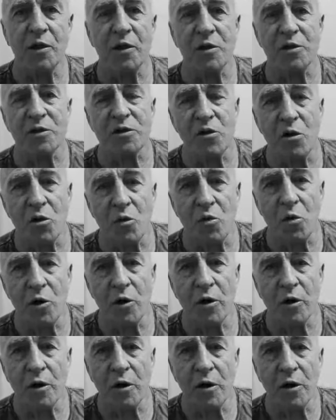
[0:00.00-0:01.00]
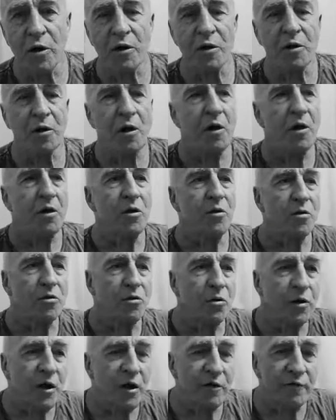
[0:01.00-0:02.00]
it's not working, you're
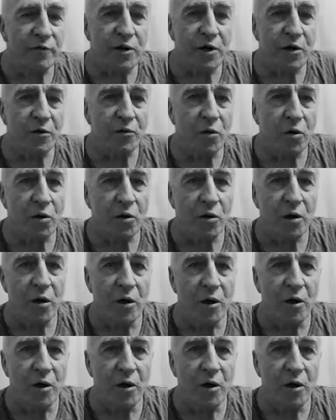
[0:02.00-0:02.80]
doing everything wrong.